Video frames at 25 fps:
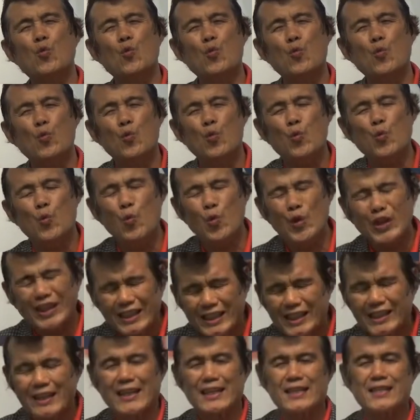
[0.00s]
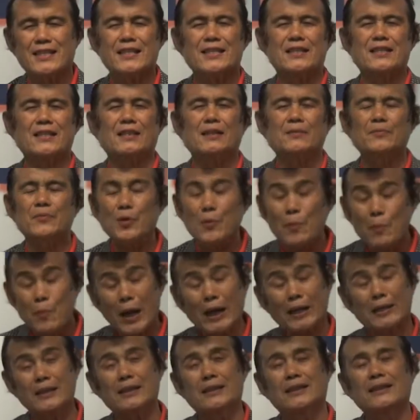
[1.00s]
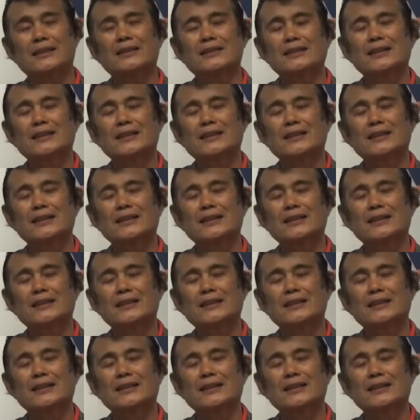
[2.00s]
weakness of the body.